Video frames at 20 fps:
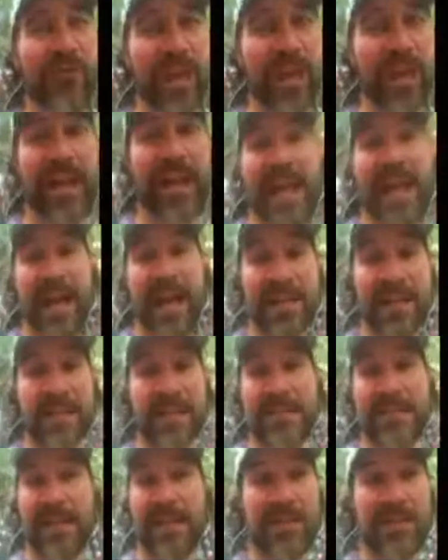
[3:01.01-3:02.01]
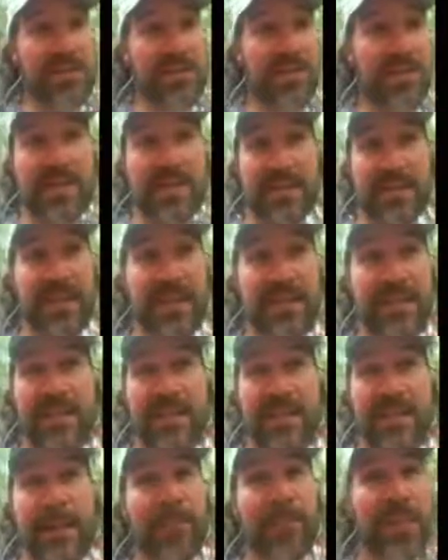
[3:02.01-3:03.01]
And as I said, to stress this,
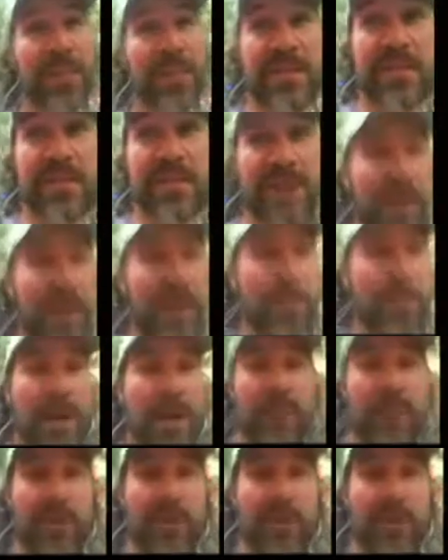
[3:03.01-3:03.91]
this is not about the